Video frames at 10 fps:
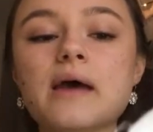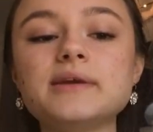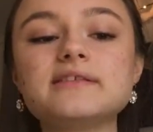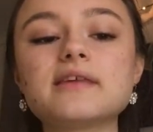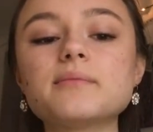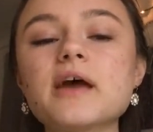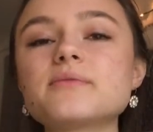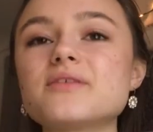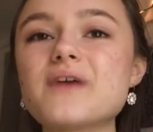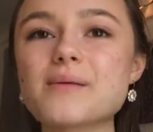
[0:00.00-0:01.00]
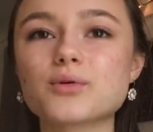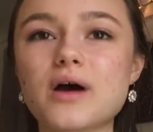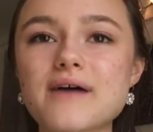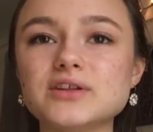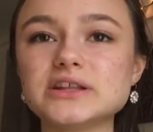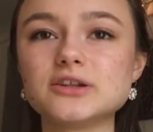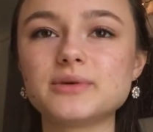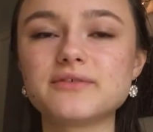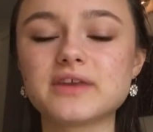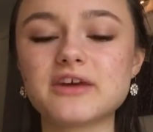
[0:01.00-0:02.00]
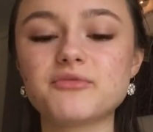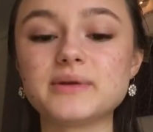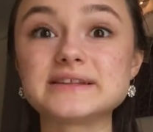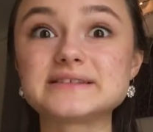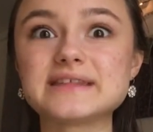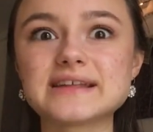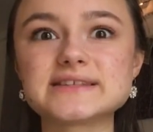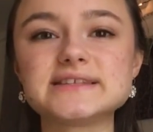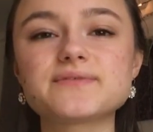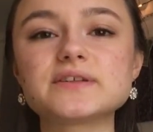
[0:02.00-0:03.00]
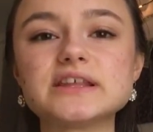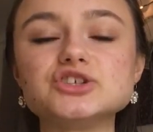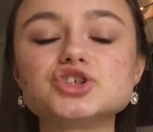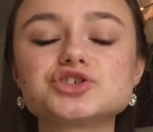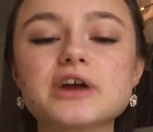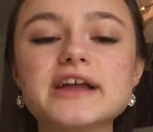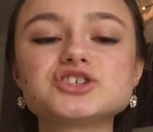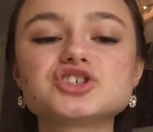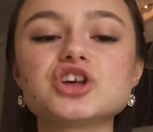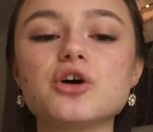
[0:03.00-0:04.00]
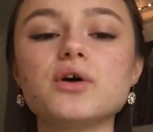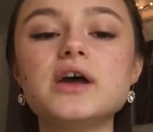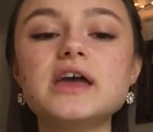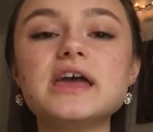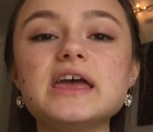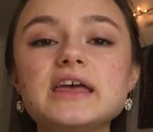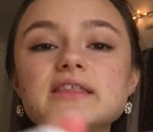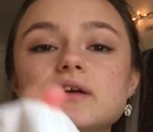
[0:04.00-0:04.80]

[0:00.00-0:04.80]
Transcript: mean, sometimes the fabric will have a little bit of give, but that's different than stretch. So there